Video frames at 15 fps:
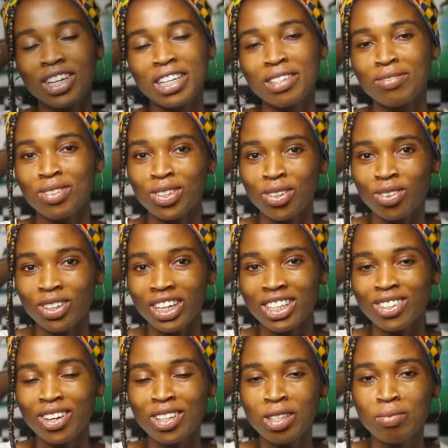In this video,
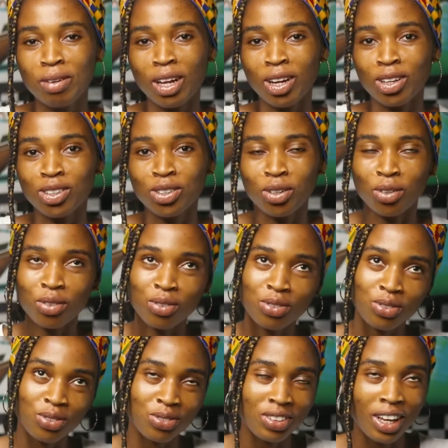there's going to be a lot of
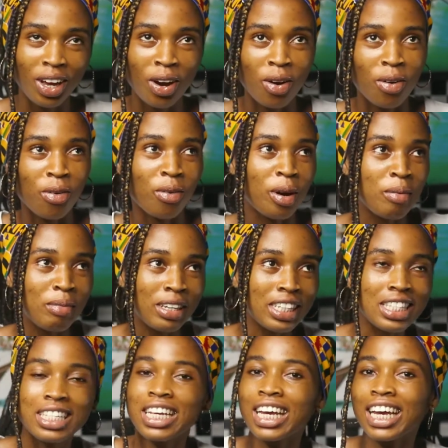
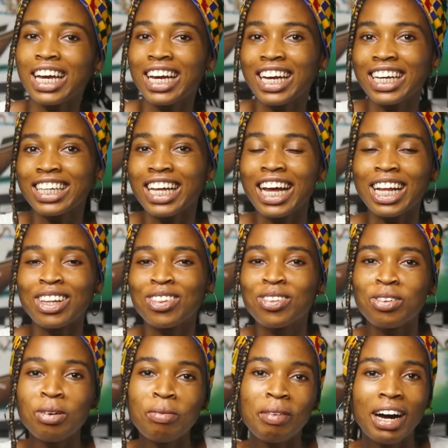reminiscing and
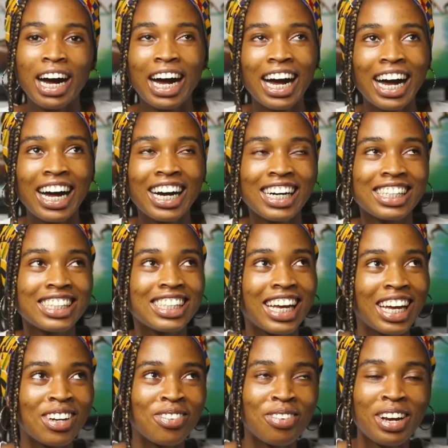throwbacks
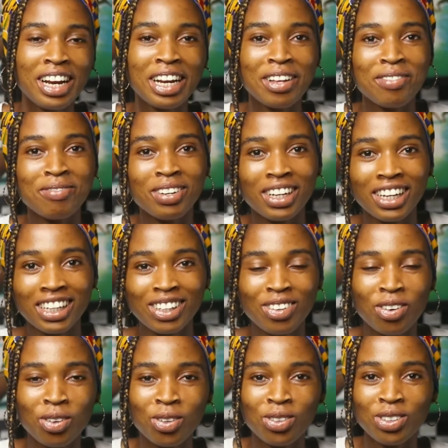and reliving
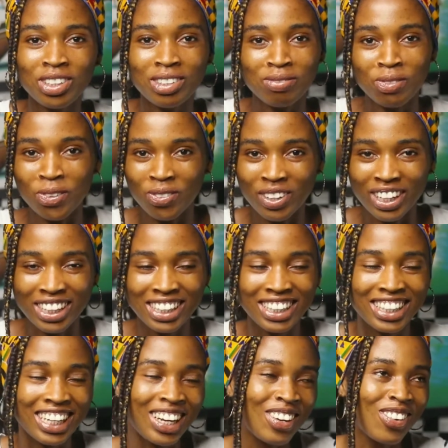old
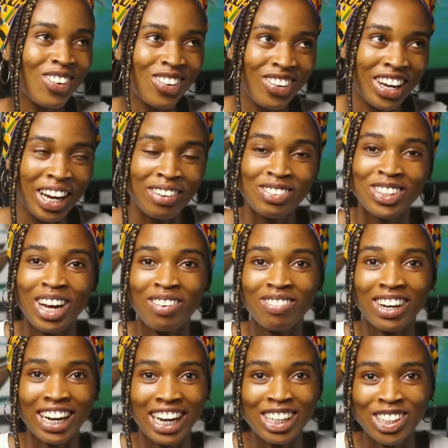moments and all, and
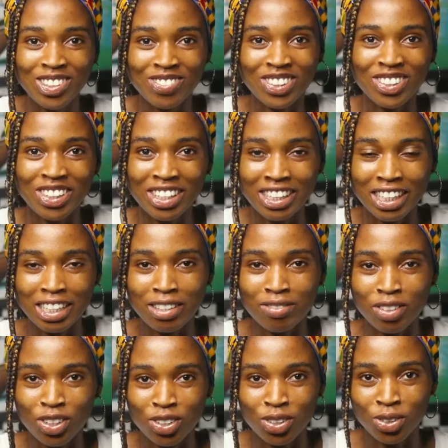I'm glad to be doing this
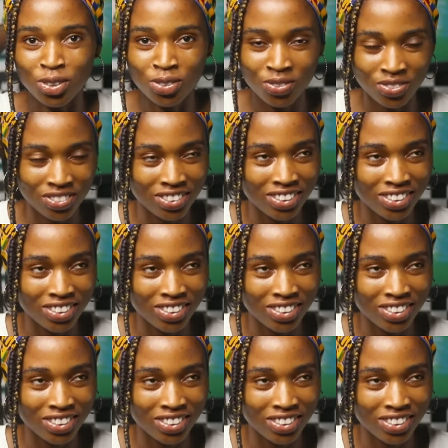video.